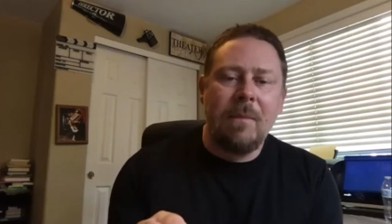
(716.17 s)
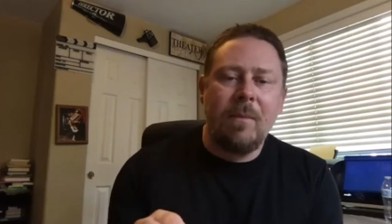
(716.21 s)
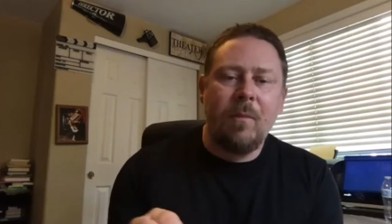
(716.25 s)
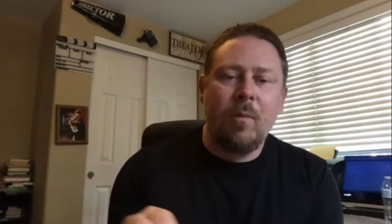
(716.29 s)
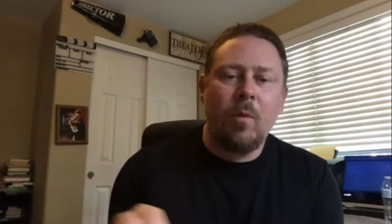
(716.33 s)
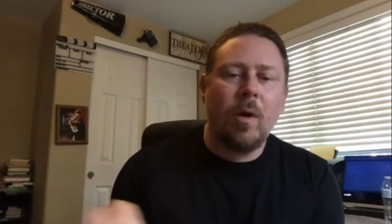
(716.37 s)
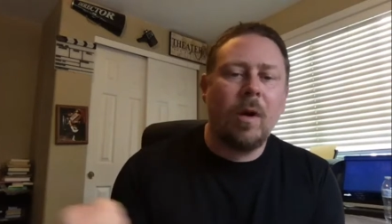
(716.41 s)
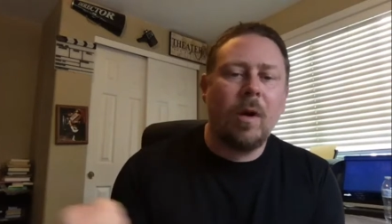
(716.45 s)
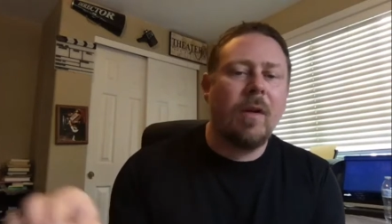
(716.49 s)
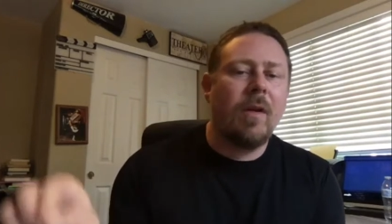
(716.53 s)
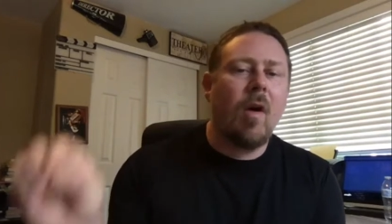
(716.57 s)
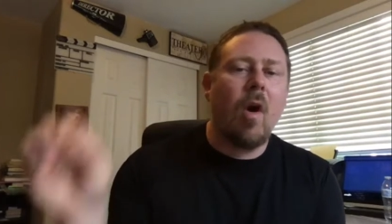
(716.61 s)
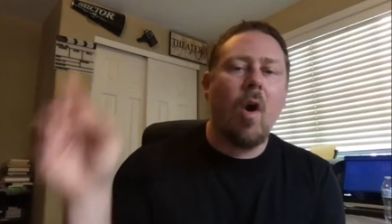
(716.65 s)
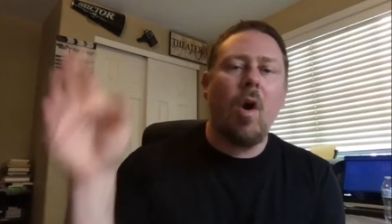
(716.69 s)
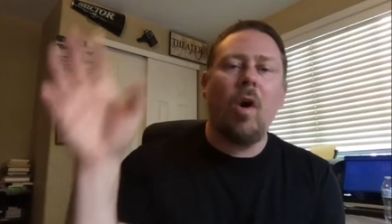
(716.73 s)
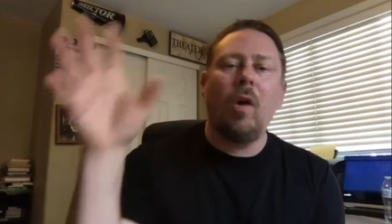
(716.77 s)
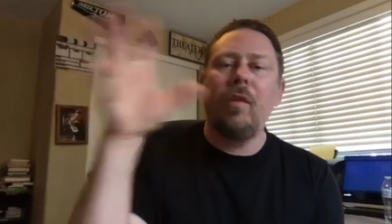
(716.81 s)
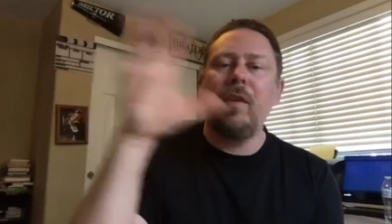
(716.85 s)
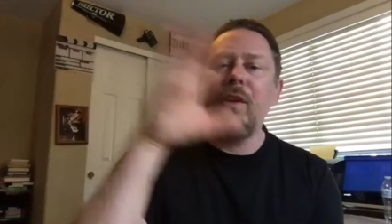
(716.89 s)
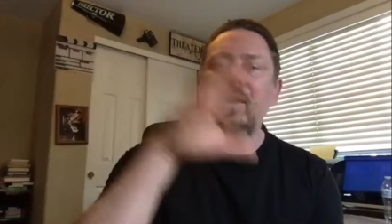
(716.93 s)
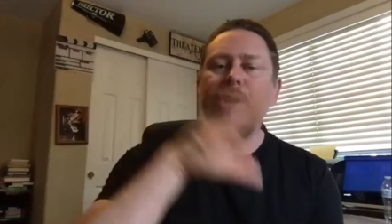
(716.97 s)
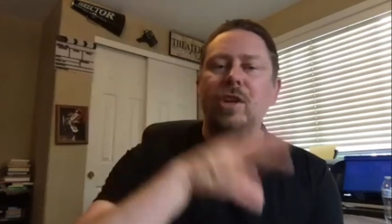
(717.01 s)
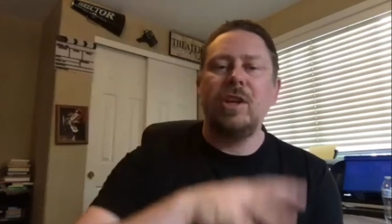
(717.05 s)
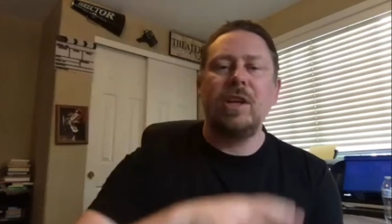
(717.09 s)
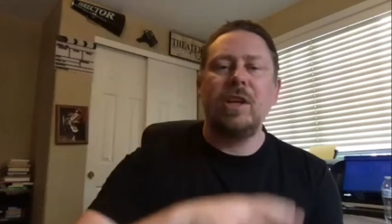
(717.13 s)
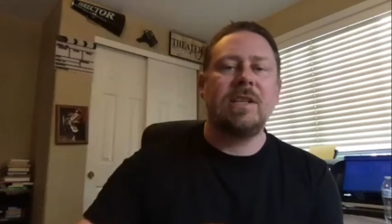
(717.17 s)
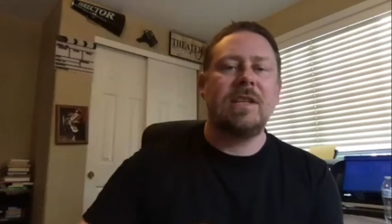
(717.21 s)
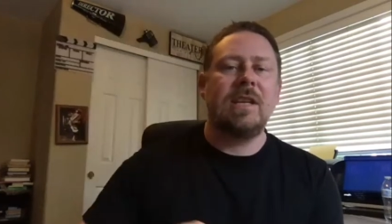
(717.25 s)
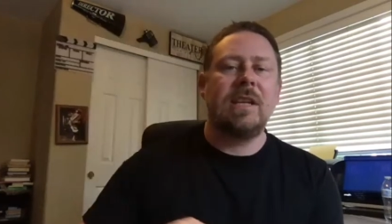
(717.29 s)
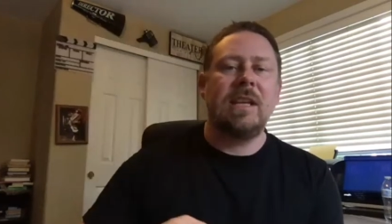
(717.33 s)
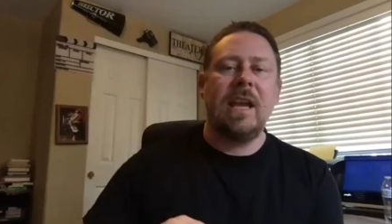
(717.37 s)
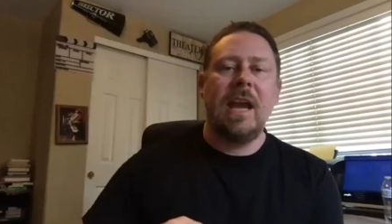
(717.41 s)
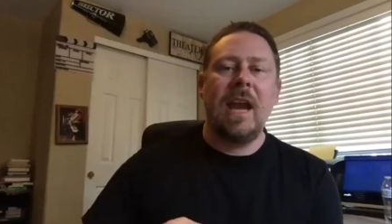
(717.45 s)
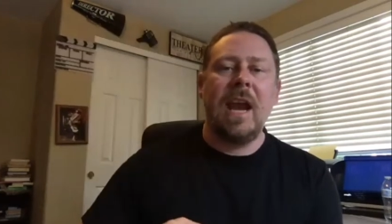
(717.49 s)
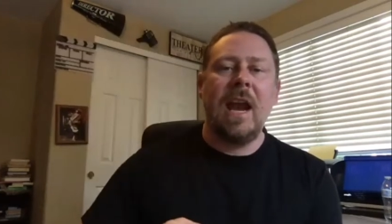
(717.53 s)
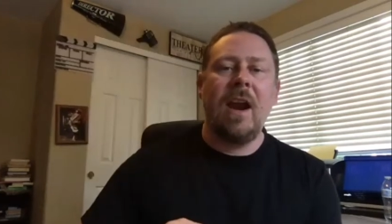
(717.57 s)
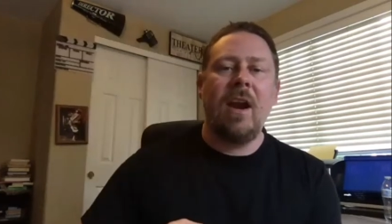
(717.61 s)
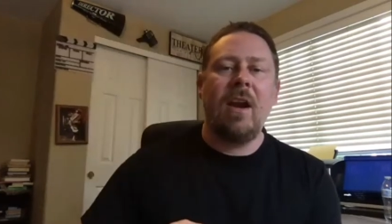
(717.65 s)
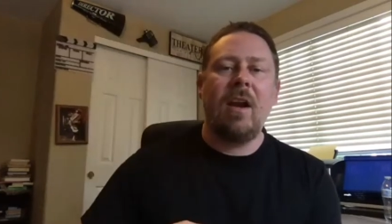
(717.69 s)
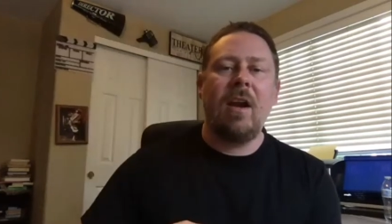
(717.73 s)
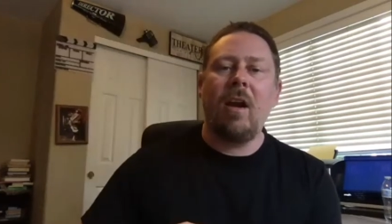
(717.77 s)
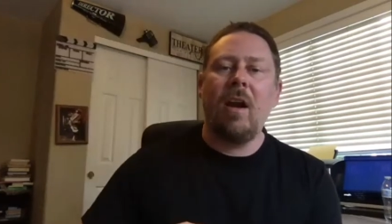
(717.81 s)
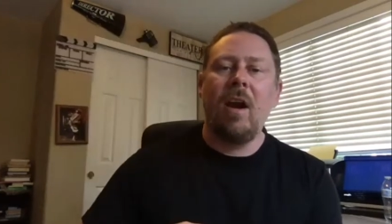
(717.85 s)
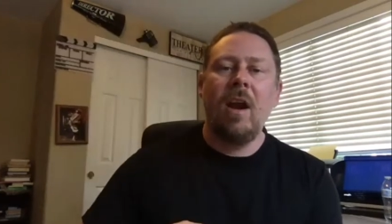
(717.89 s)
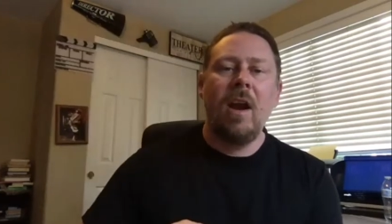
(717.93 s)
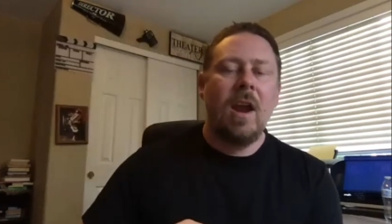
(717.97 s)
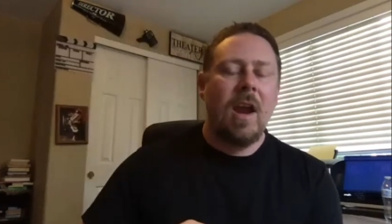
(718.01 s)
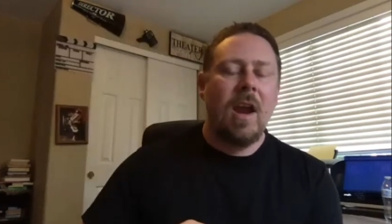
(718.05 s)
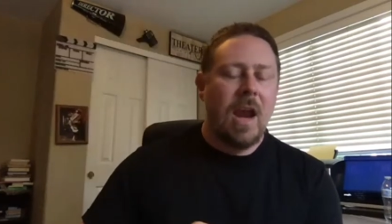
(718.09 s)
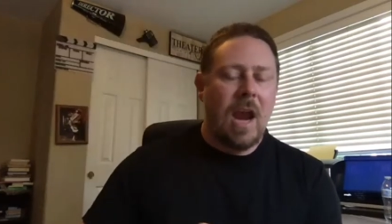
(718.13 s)
where all the shit's in the air
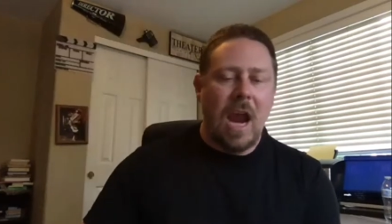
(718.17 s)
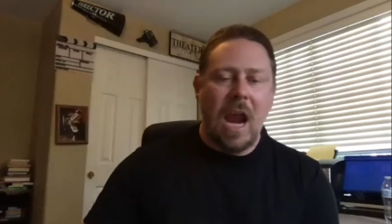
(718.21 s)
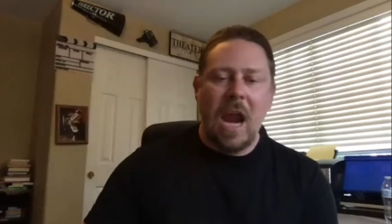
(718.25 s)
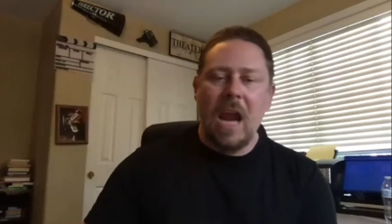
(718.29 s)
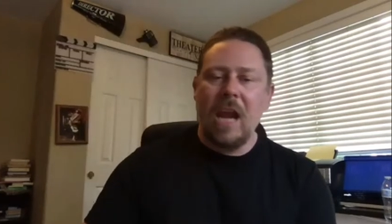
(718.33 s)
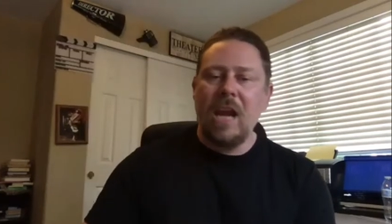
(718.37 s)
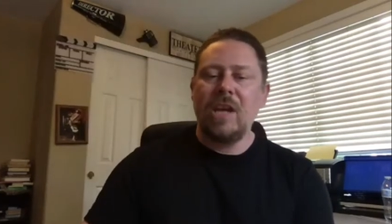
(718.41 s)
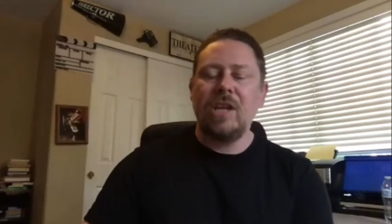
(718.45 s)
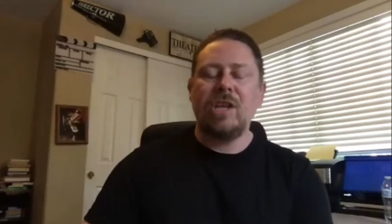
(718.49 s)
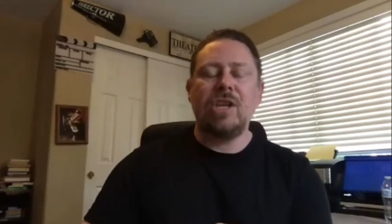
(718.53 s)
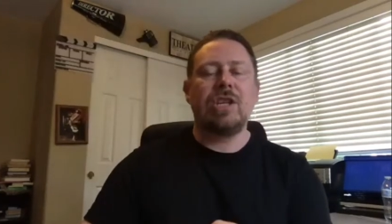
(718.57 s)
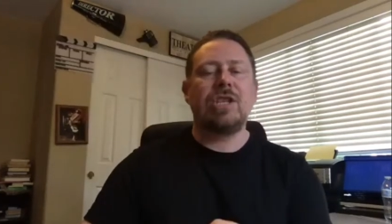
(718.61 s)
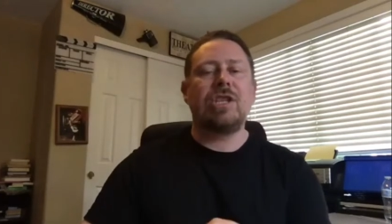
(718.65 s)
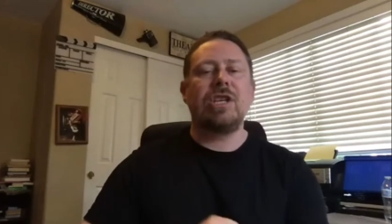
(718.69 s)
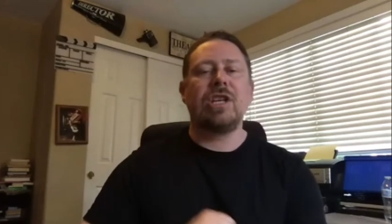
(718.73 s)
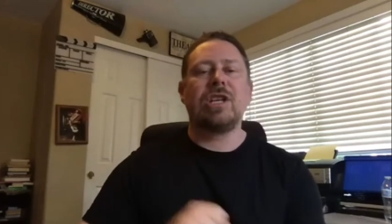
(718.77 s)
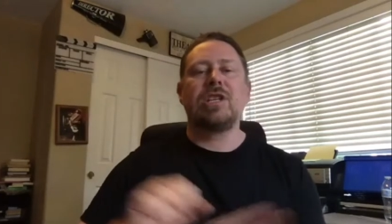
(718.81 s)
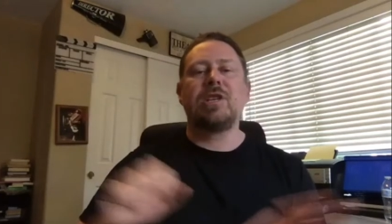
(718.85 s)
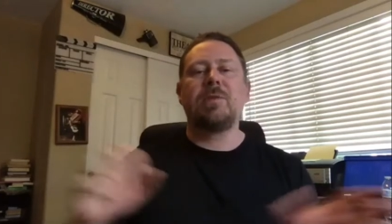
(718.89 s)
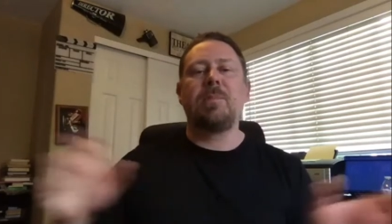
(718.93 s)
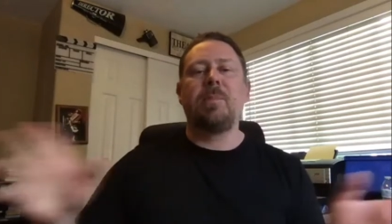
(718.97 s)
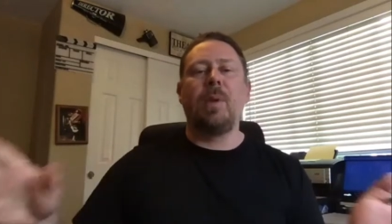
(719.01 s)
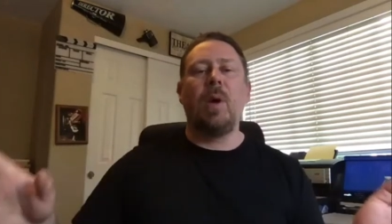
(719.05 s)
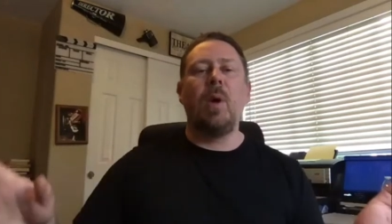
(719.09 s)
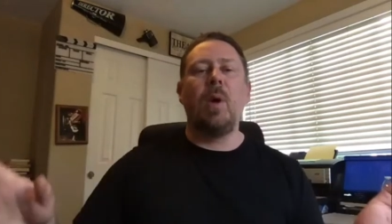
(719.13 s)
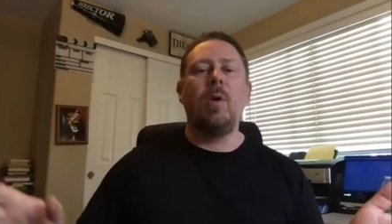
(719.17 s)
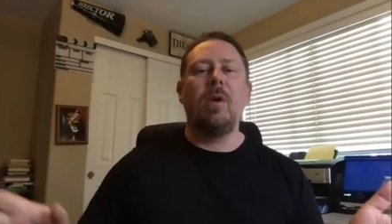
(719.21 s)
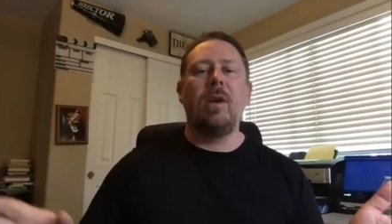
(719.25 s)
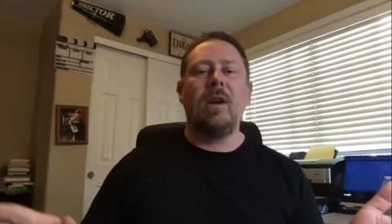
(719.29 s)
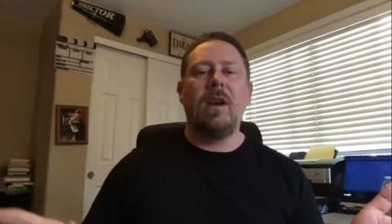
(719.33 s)
and it just exploded.